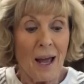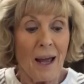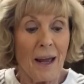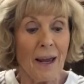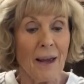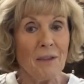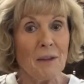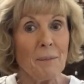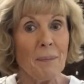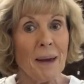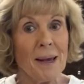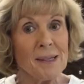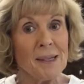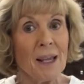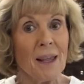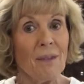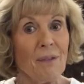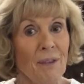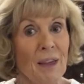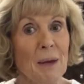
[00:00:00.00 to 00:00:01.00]
And the
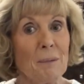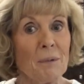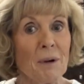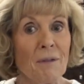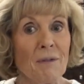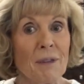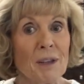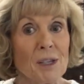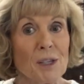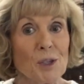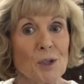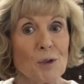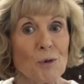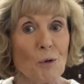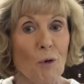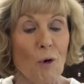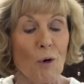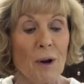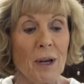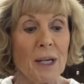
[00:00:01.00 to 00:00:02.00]
basic theme of this
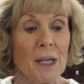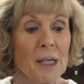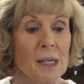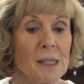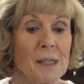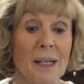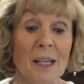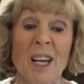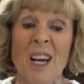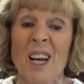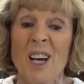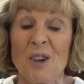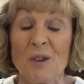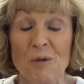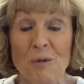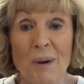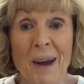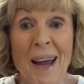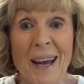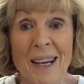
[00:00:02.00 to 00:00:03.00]
story is that
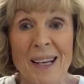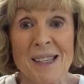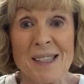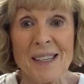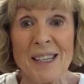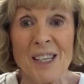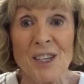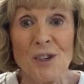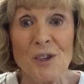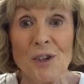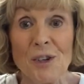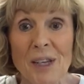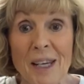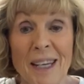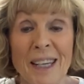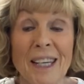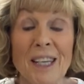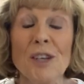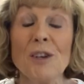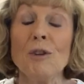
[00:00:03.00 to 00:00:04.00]
dragons
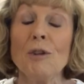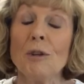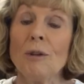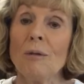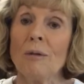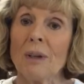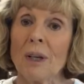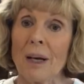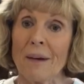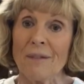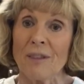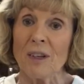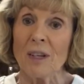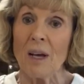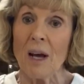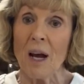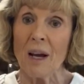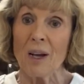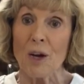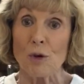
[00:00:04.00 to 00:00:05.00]
indeed do love
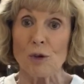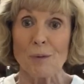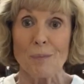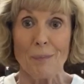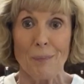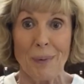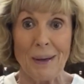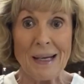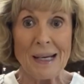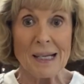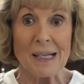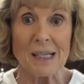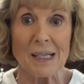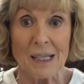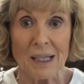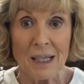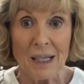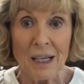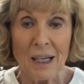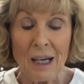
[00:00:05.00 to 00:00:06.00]
tacos,
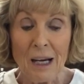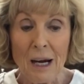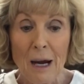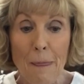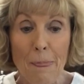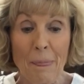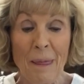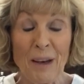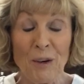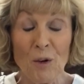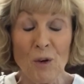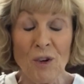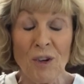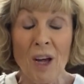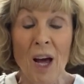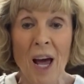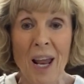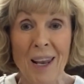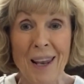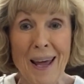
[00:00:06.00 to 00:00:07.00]
but they do
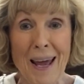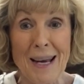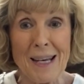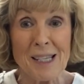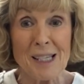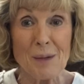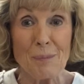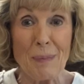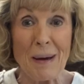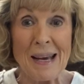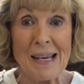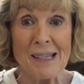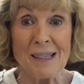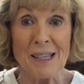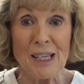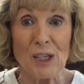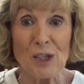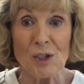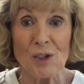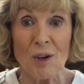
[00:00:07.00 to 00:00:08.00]
not like
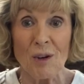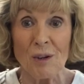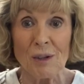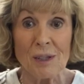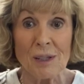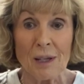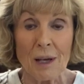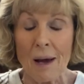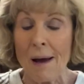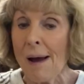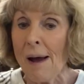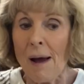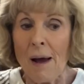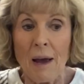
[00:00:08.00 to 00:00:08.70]
spicy salsa.